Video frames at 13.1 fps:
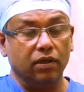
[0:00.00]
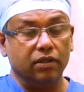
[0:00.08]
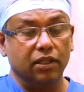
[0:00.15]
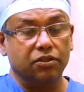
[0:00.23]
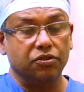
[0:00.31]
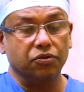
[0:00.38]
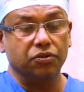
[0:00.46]

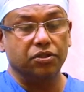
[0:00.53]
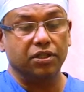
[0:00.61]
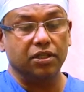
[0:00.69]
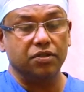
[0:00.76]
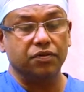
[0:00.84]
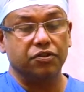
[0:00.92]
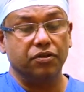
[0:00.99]
the
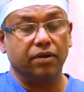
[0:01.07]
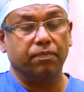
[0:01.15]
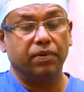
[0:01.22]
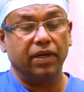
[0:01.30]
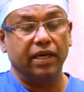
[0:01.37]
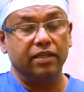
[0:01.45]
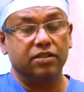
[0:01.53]
sutures which you have
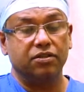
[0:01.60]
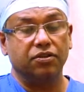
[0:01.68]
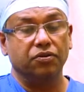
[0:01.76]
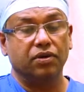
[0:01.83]
placed,